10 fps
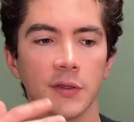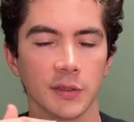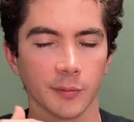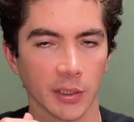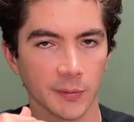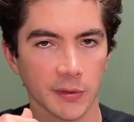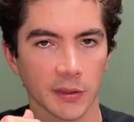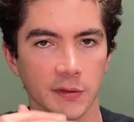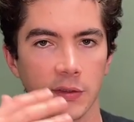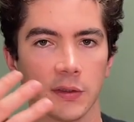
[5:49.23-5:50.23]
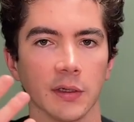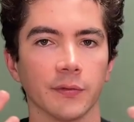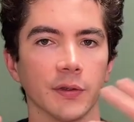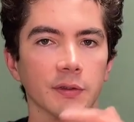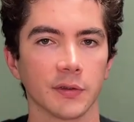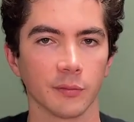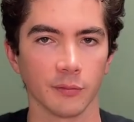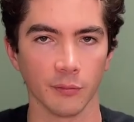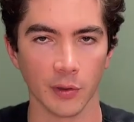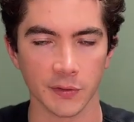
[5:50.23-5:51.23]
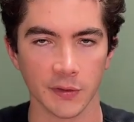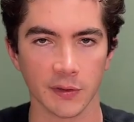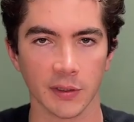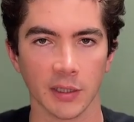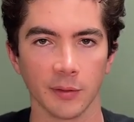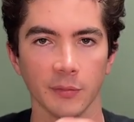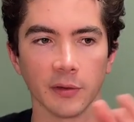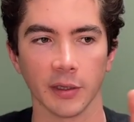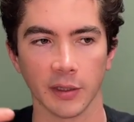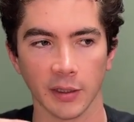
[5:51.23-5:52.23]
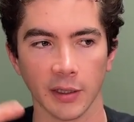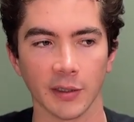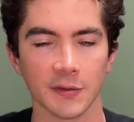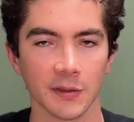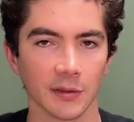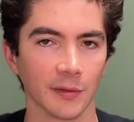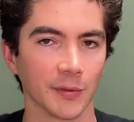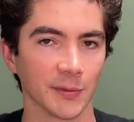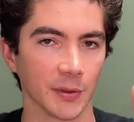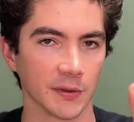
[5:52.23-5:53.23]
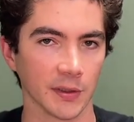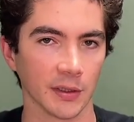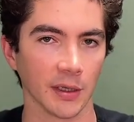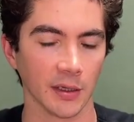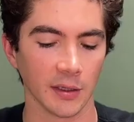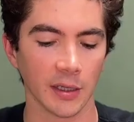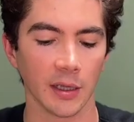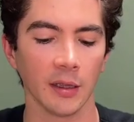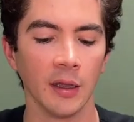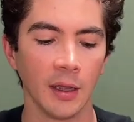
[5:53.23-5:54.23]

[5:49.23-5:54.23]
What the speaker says: sometimes they can see the difference. Most of the time, they're like, yeah, I can see the difference, but it's not night and day.